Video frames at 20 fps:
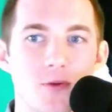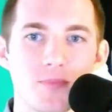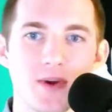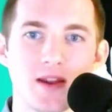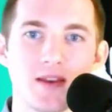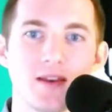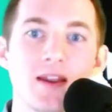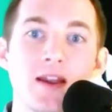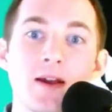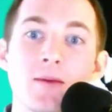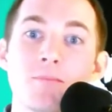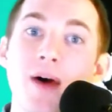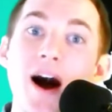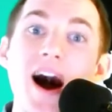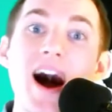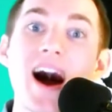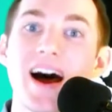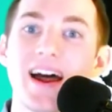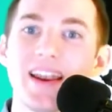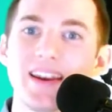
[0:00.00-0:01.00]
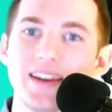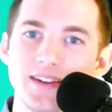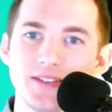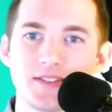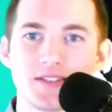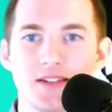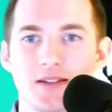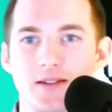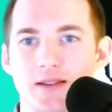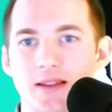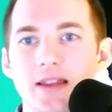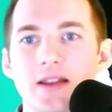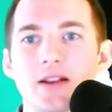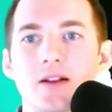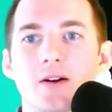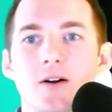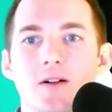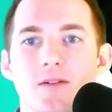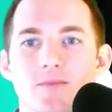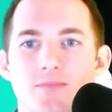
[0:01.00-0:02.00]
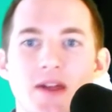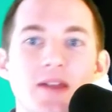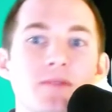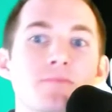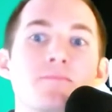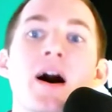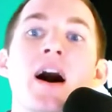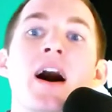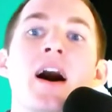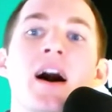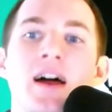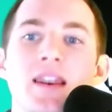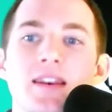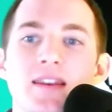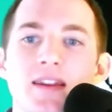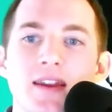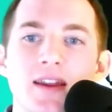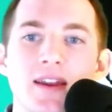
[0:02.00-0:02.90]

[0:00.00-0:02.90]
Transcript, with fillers: but pot is illegal, and pot